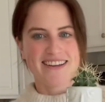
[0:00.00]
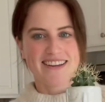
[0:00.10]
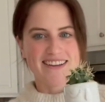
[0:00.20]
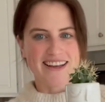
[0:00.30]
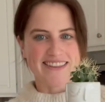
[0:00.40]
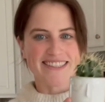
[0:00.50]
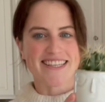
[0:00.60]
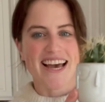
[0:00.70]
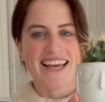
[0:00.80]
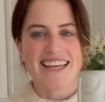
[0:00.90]
Got this
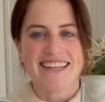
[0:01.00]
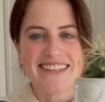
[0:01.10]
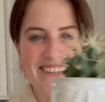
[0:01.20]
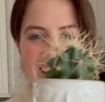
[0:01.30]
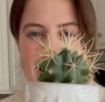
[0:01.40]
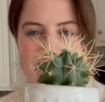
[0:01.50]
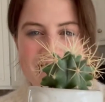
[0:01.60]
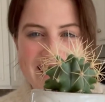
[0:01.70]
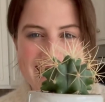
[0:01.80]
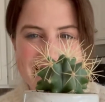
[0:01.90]
guy in a little head
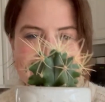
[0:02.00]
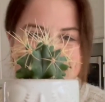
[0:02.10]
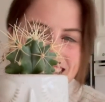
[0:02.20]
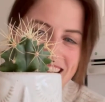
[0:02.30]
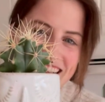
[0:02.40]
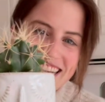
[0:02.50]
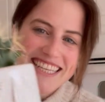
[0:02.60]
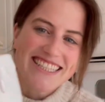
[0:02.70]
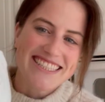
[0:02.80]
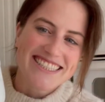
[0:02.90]
planter.
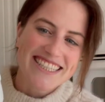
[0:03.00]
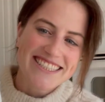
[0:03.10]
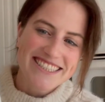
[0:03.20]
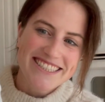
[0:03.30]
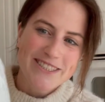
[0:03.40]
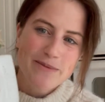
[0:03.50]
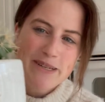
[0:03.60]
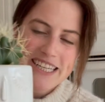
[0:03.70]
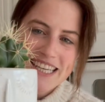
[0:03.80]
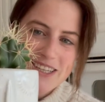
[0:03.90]
He's
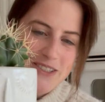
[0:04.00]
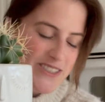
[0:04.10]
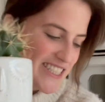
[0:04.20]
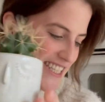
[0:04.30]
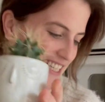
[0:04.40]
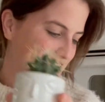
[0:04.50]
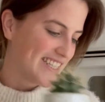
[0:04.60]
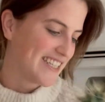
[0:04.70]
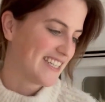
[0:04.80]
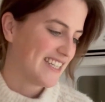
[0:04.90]
super cute
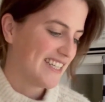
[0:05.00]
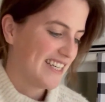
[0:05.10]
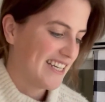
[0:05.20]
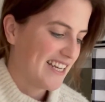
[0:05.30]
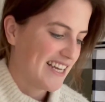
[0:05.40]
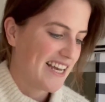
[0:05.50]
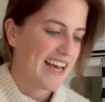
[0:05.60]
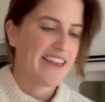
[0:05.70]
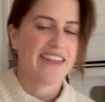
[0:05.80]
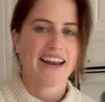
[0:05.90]

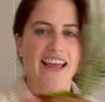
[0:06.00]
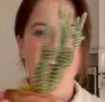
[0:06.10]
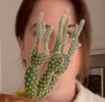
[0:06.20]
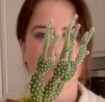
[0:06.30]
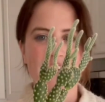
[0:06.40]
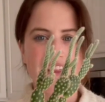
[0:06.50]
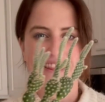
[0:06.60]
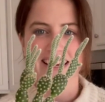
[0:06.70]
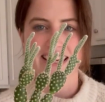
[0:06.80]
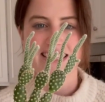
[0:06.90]
and then I have one of
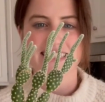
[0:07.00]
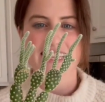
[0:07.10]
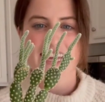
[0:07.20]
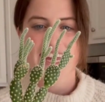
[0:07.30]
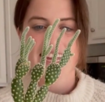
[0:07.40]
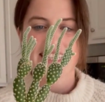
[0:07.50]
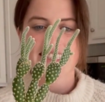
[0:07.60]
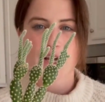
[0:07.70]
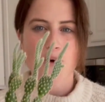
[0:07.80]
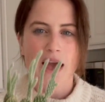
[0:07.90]
these.
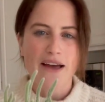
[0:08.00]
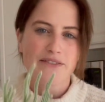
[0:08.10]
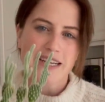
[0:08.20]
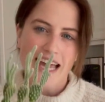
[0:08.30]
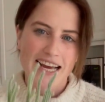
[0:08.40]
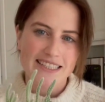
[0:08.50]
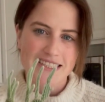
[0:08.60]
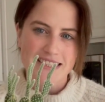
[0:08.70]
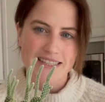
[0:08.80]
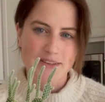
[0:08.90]
So every cactus
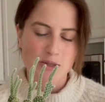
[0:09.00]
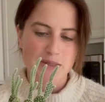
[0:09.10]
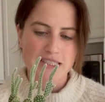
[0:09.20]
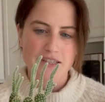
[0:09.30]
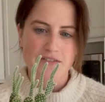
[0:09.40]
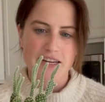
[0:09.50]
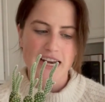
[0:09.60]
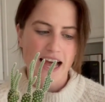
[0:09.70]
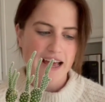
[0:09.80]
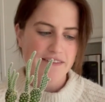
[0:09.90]
is a little bit
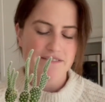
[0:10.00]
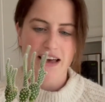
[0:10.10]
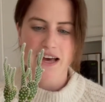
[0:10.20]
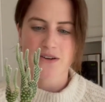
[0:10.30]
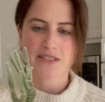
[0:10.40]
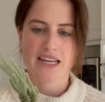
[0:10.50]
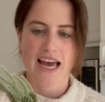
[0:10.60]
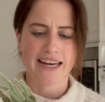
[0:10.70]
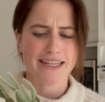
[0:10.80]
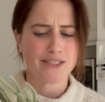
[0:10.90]
different. I found,
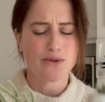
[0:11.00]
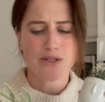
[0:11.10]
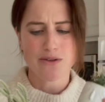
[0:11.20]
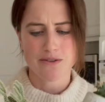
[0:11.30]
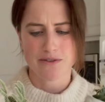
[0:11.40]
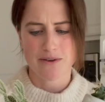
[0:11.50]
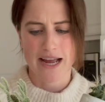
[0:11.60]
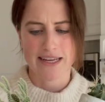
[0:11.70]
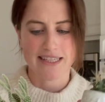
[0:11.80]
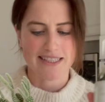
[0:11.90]
and I don't know the
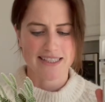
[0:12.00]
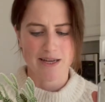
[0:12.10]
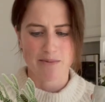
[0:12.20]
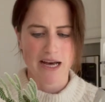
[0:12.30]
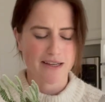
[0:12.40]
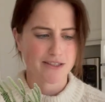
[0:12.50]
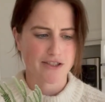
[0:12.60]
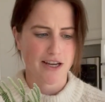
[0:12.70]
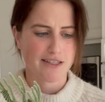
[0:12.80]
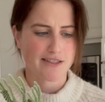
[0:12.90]
varieties, I
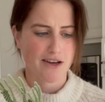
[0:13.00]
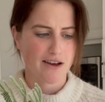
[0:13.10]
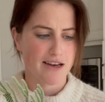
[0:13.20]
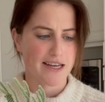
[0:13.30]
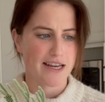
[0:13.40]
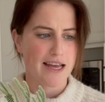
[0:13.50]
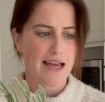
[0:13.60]
apologize on,